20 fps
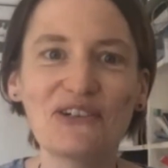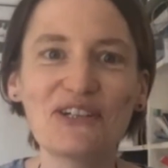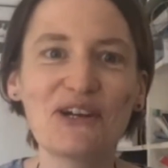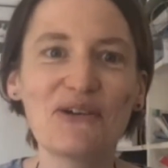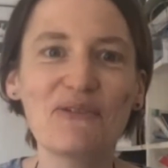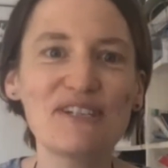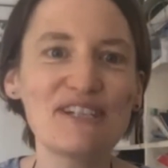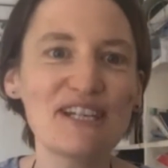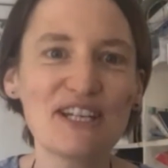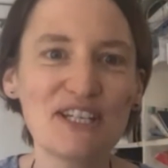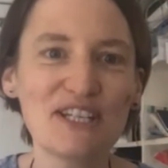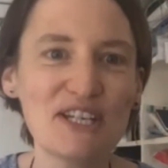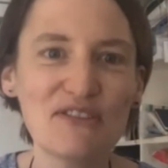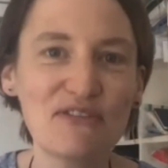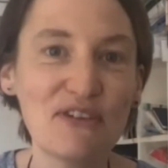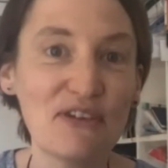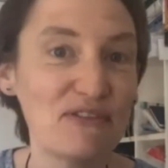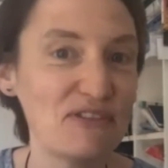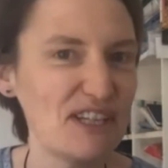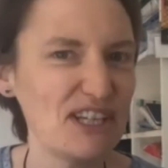I always say she's
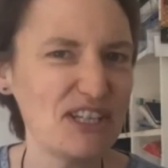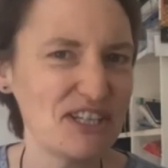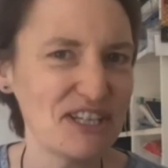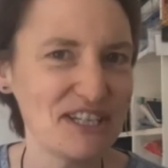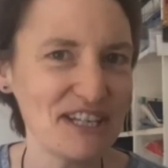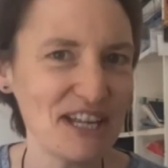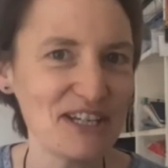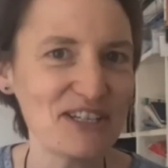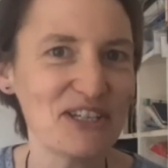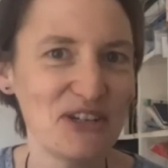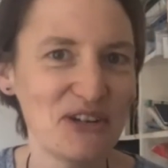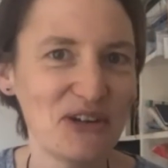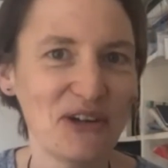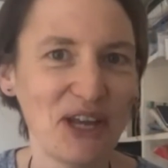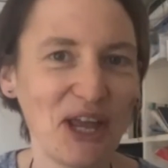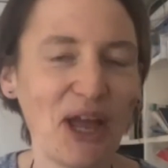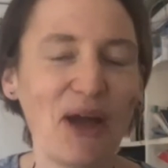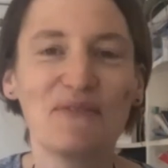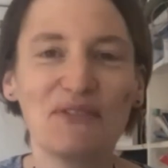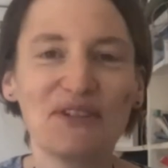15, she's actually not
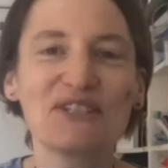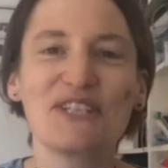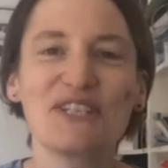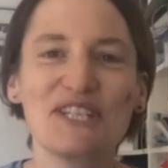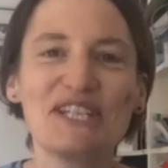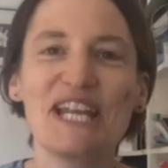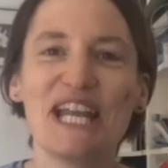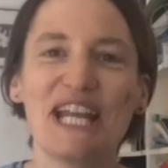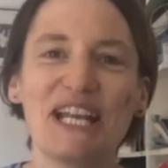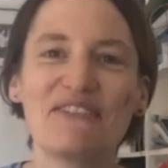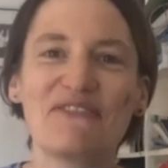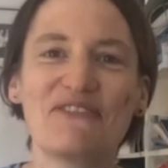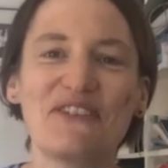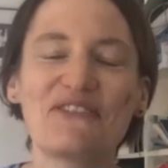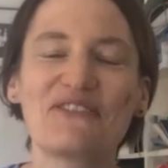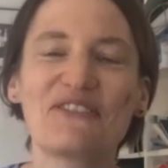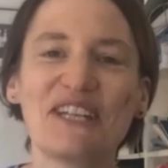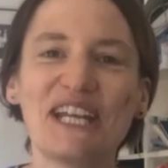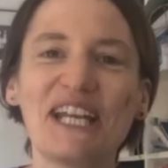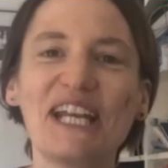yet, but she's nearly
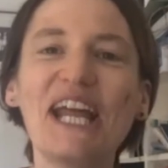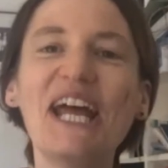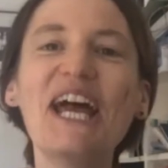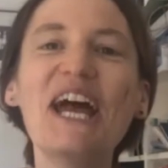15.